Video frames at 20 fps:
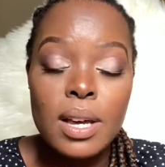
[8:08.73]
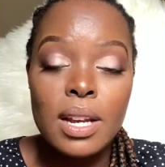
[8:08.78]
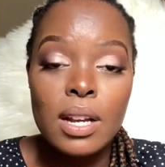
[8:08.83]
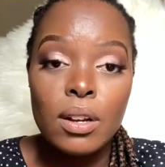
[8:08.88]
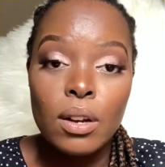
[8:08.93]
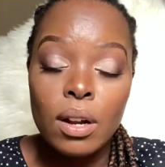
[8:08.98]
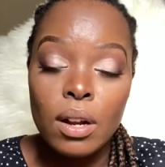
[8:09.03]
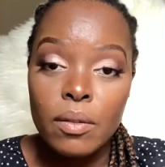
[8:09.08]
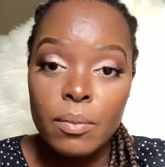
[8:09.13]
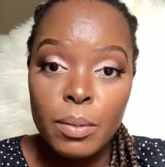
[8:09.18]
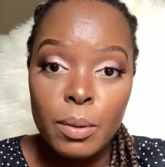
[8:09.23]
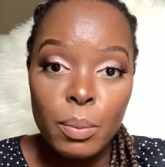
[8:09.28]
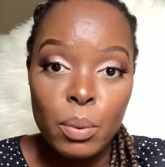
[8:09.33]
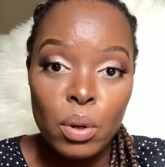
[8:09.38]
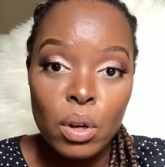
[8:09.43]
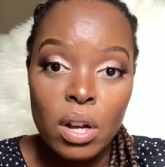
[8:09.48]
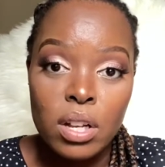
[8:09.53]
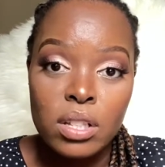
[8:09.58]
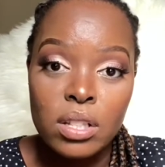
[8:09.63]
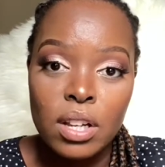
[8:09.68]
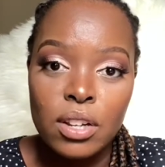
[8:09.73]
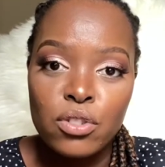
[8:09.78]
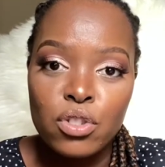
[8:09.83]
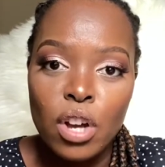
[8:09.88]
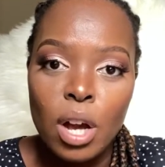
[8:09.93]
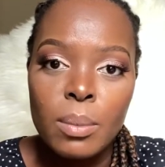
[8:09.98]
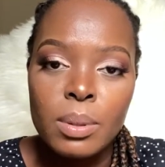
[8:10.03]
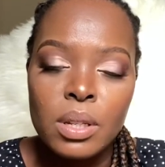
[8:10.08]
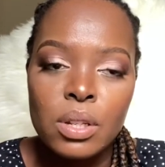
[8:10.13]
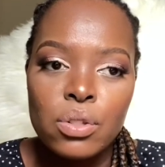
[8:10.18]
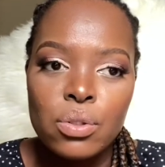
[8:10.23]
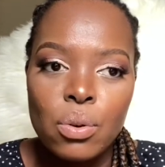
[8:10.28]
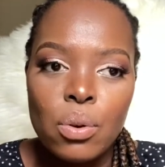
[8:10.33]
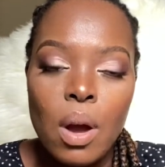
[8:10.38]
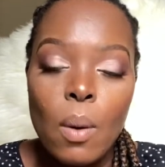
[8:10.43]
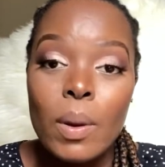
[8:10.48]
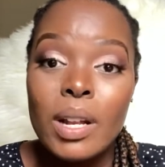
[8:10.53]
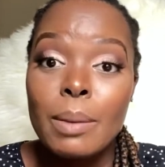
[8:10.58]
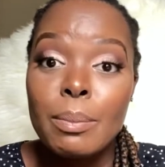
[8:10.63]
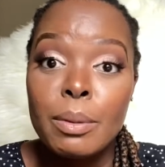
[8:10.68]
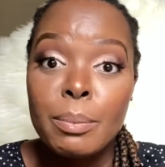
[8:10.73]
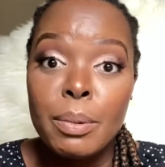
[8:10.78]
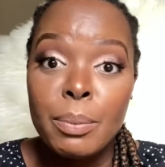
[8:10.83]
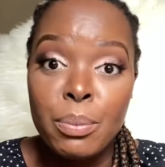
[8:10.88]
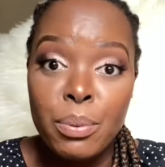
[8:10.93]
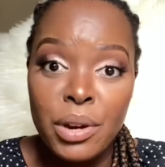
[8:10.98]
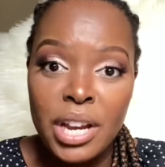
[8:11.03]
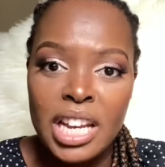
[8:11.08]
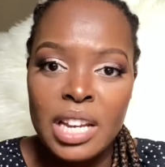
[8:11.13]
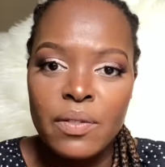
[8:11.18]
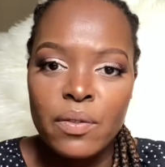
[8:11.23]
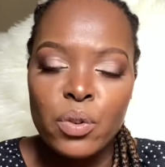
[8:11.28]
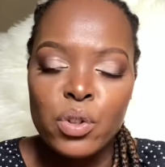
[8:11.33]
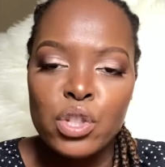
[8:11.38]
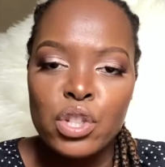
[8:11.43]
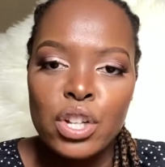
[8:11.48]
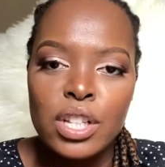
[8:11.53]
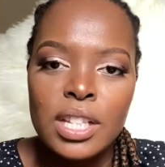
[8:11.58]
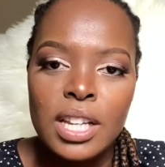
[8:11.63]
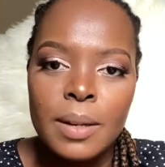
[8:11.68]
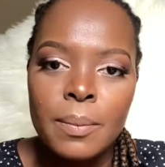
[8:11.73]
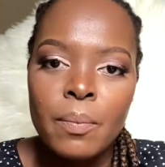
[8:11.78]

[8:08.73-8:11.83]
and a lot of people lost their jobs, so I want to be prepared for certain